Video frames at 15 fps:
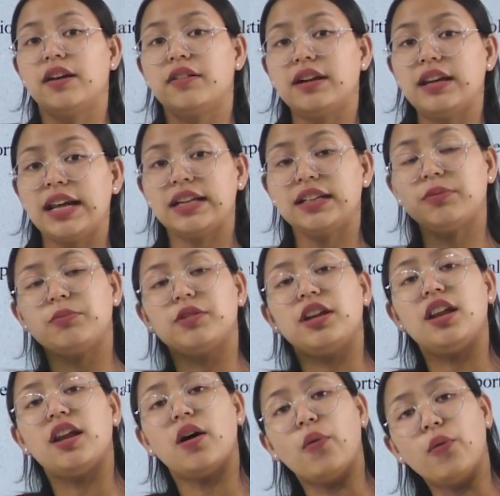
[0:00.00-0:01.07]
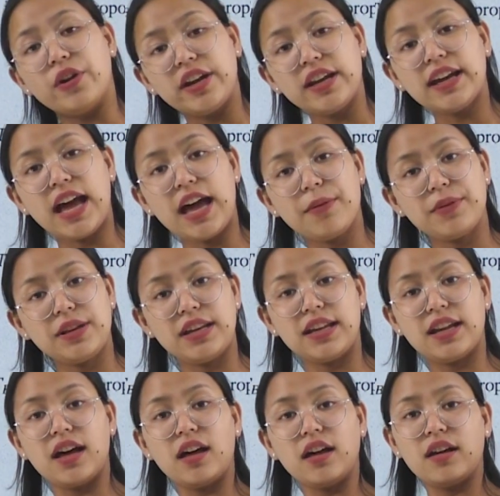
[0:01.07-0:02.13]
Relative lowering
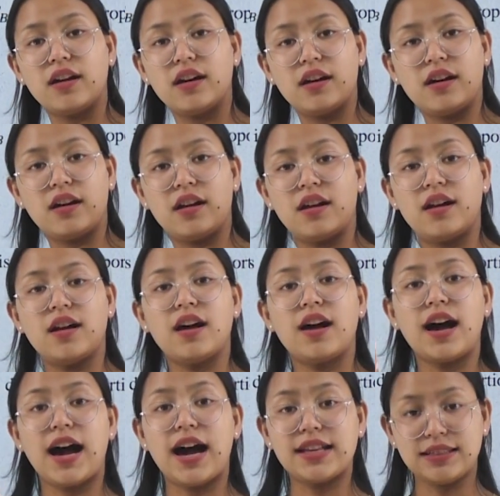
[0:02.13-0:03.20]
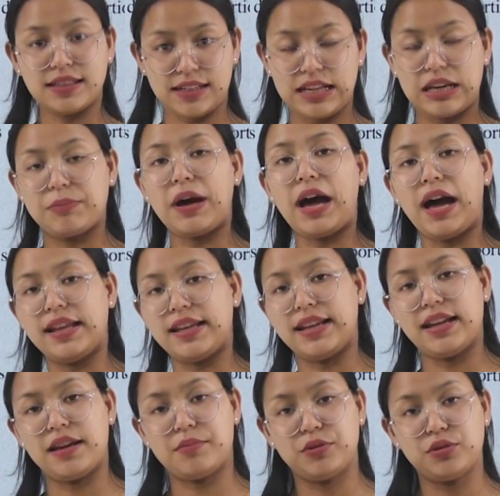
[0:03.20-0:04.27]
having na handare ba
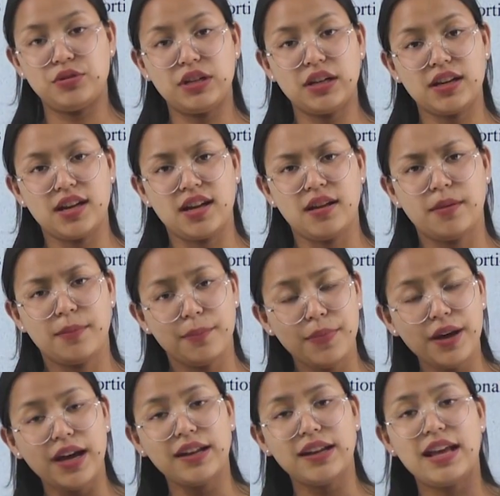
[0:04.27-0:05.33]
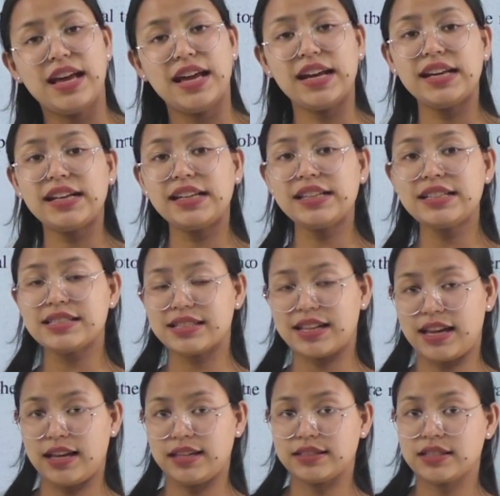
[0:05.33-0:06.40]
handle ba dudagi. But in this
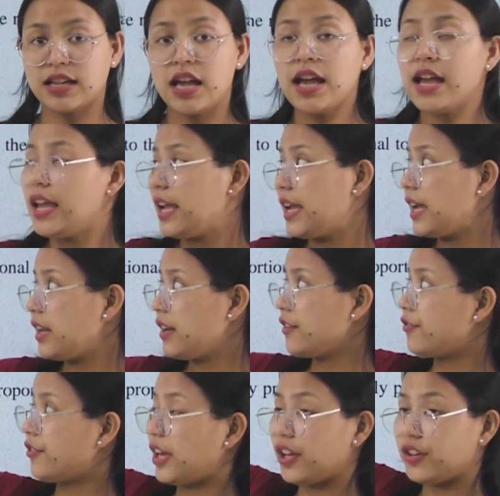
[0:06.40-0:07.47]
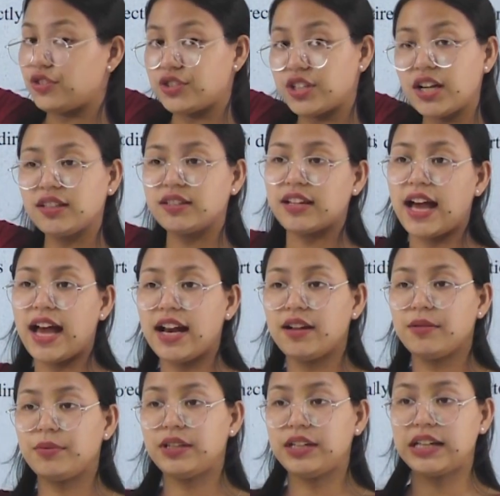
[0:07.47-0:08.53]
case, elevation
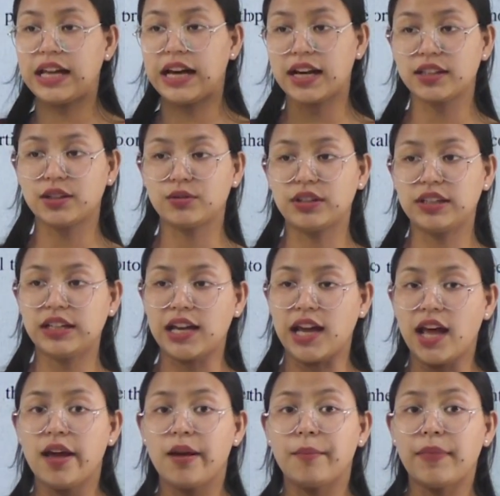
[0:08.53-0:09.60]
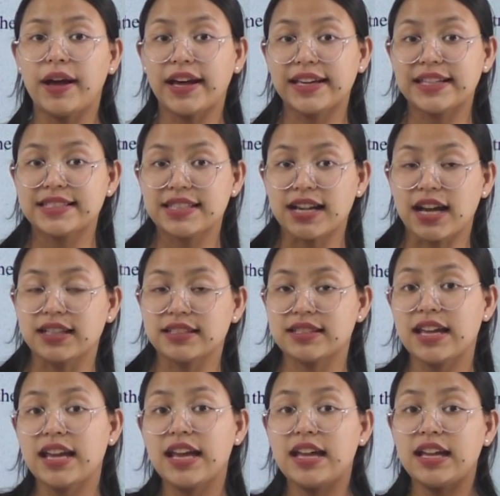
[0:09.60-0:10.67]
harabani na kay dawani magi
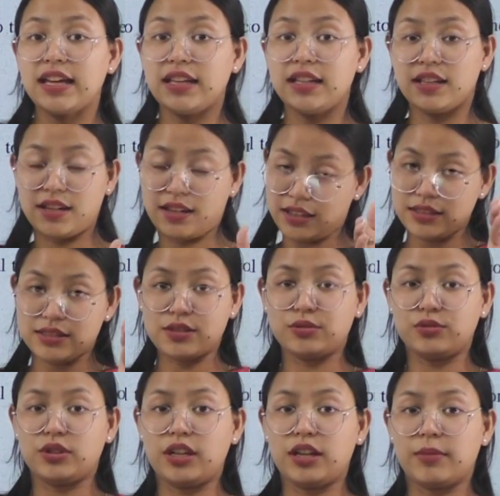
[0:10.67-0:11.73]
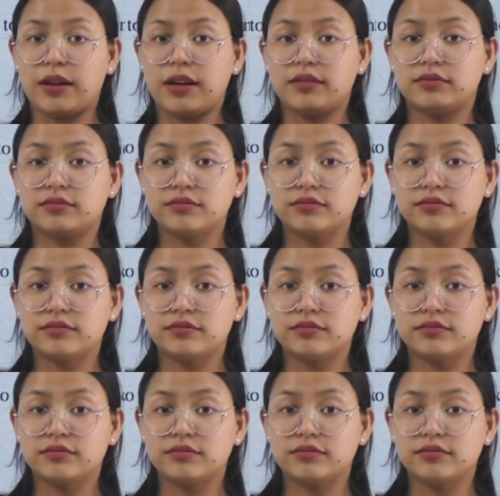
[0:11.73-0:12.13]
chance increase taw do niya ba.